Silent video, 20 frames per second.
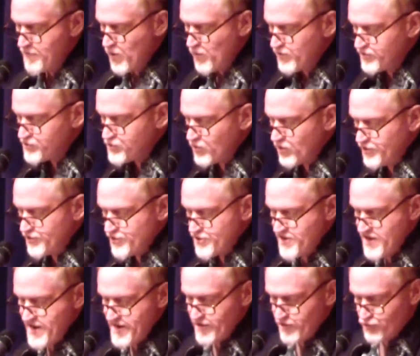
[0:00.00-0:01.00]
poets who
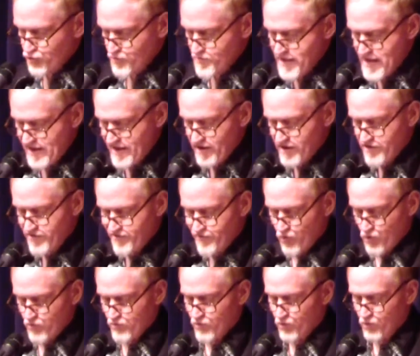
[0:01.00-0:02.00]
undertake a dramatic,
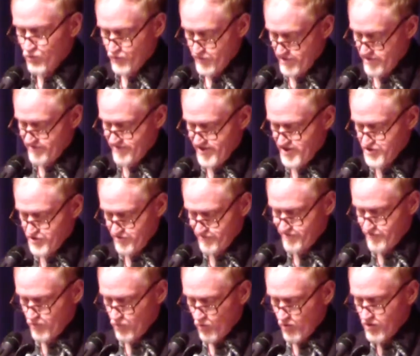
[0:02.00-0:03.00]
formal reinvention
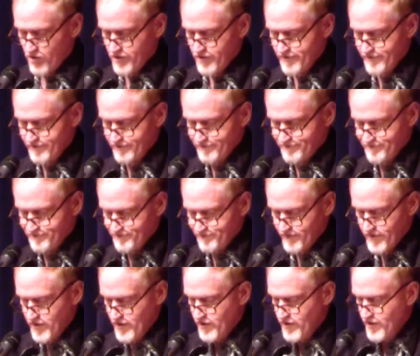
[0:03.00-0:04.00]
of their work.
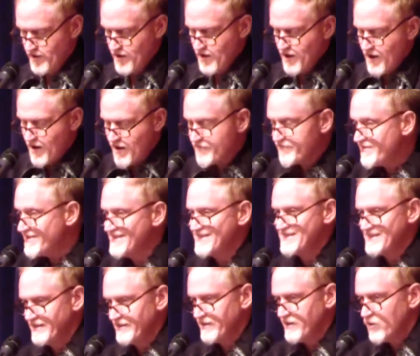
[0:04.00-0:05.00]

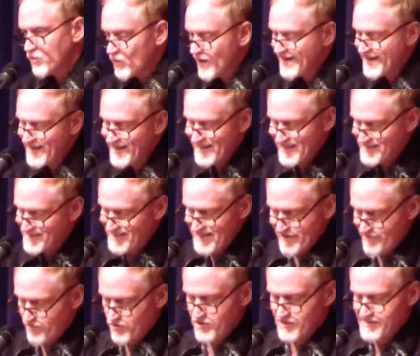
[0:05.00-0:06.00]
Obviously, writing is
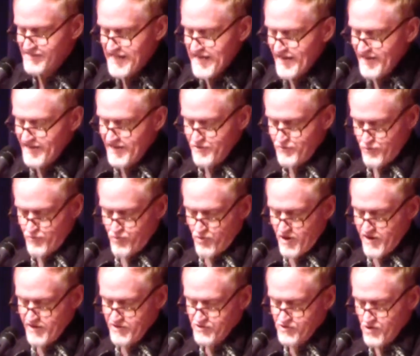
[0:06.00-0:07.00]
never a static
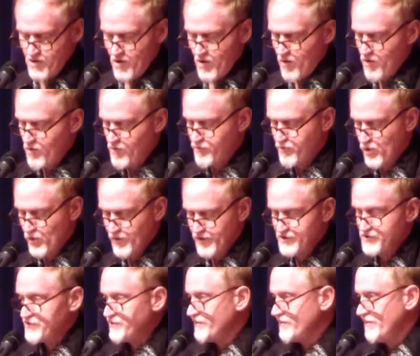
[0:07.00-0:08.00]
enterprise. All
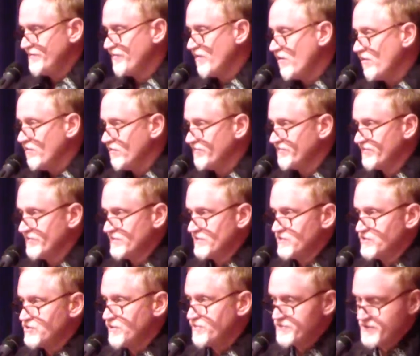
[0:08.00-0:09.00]
poets evolve,
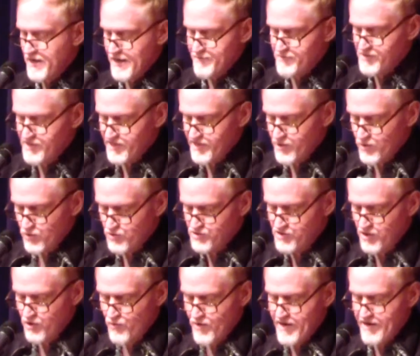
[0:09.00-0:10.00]
sometimes
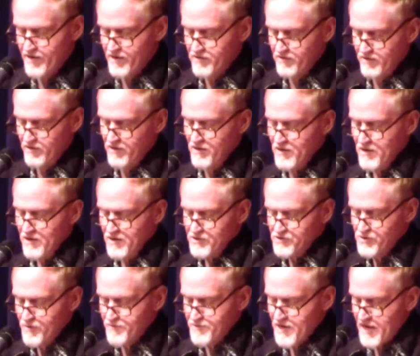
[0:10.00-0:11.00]
idiosyncratically,
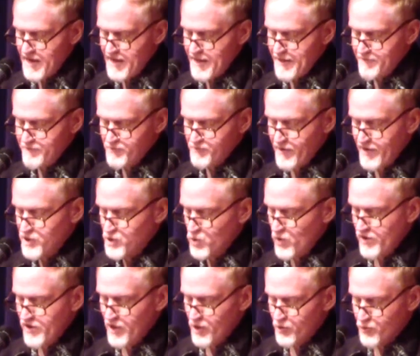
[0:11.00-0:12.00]
sometimes by
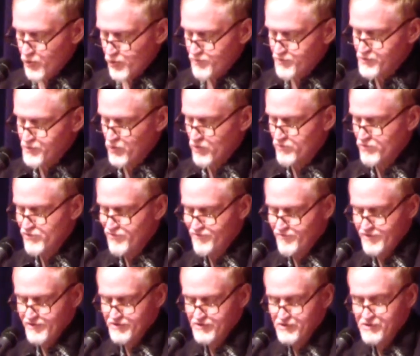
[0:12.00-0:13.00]
joining groups or
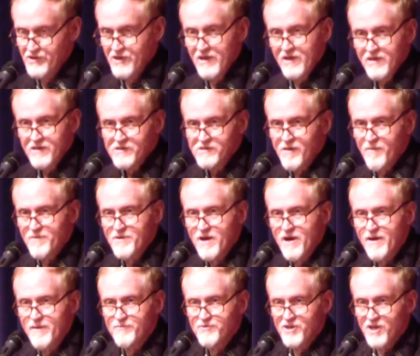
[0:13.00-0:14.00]
movements,
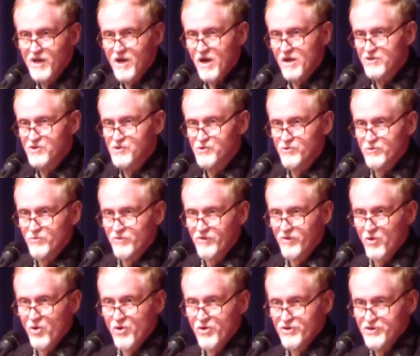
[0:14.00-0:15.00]
sometimes in concert
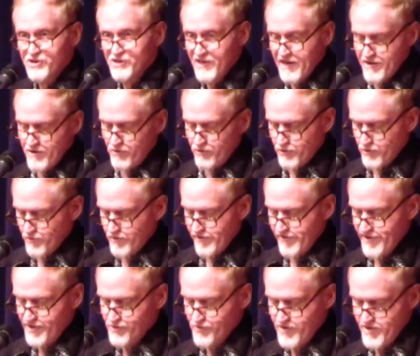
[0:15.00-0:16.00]
with large-scale
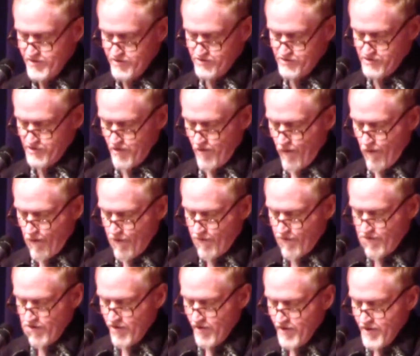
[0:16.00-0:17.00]
literary trends.
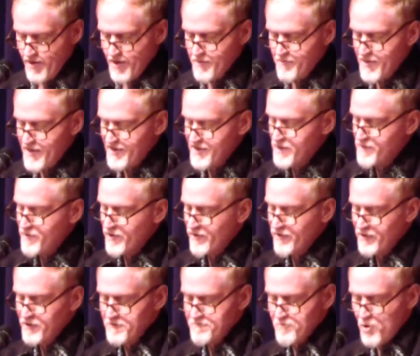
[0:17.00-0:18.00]
Many
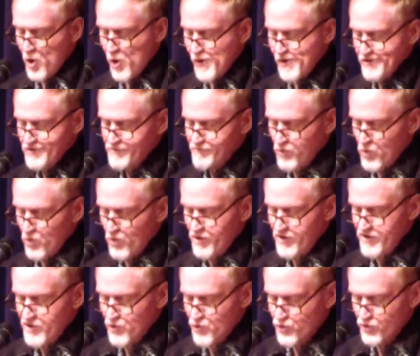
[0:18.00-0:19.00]
American poets
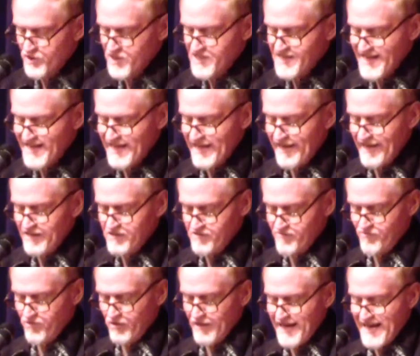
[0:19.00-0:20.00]
born in the early decades
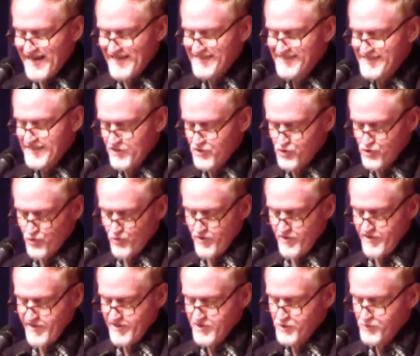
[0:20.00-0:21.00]
of the last
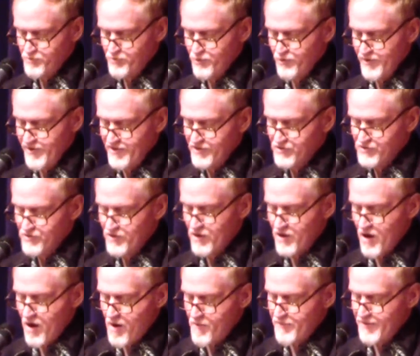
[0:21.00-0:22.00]
century experienced a
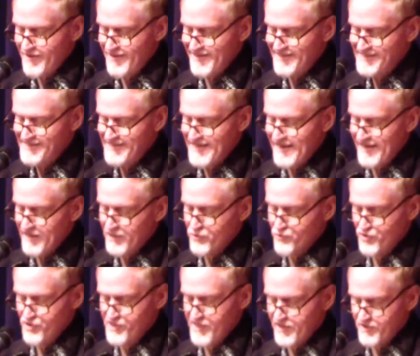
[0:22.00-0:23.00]
common aesthetic
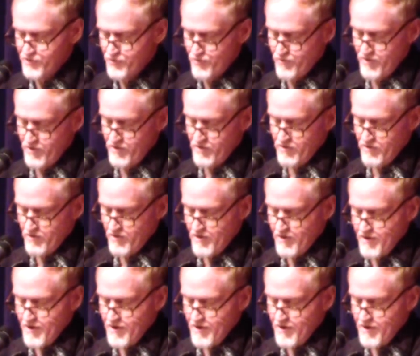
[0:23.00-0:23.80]
trajectory,